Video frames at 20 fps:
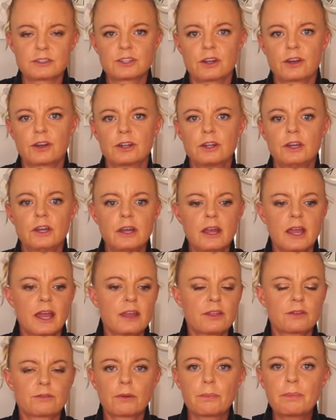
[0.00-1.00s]
So
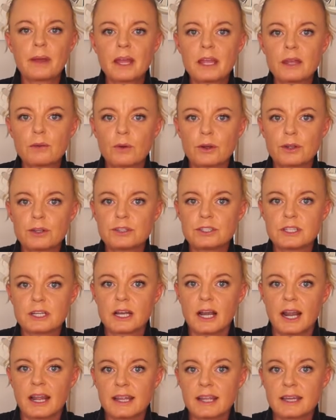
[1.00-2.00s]
either repeat what you
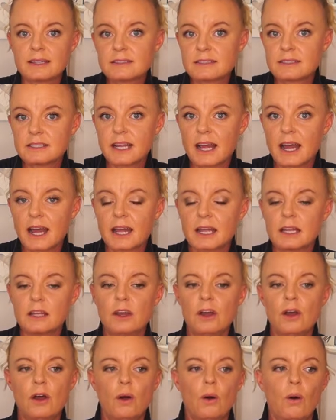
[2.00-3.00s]
did
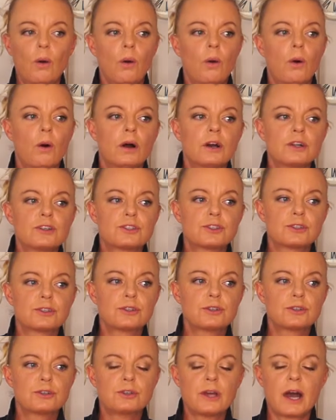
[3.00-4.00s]
yesterday or
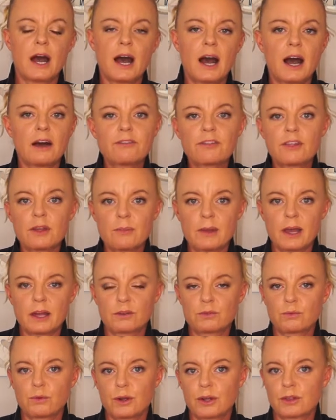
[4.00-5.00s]
do half the
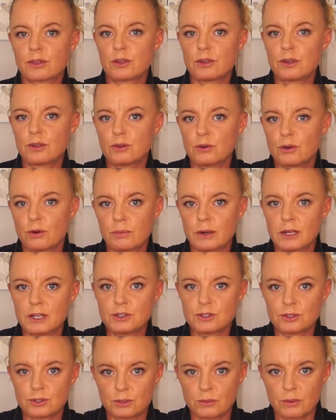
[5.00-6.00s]
amount of work that you normally
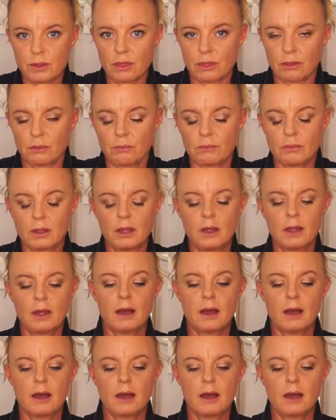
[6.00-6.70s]
do with them.